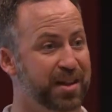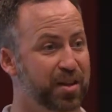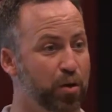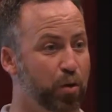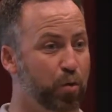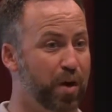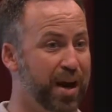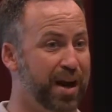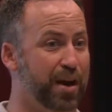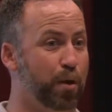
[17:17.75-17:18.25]
in
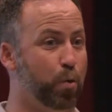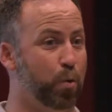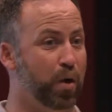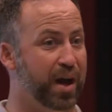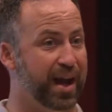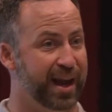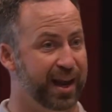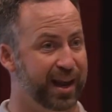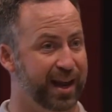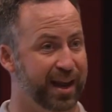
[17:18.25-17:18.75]
the right
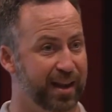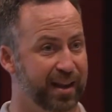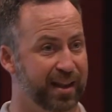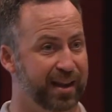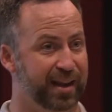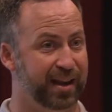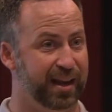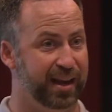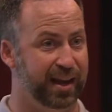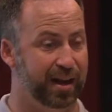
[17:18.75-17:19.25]
way.
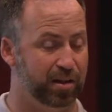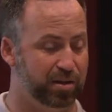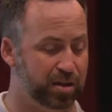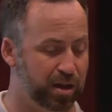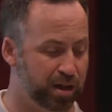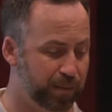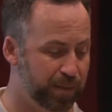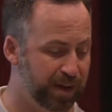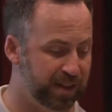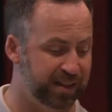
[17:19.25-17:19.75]
And I'll
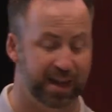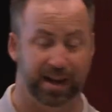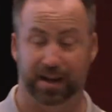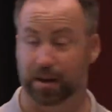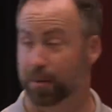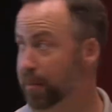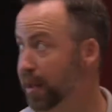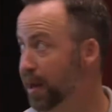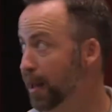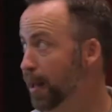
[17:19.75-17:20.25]
talk about that
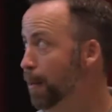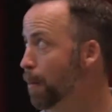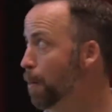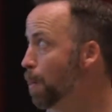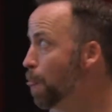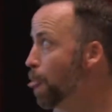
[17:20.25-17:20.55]
in a minute.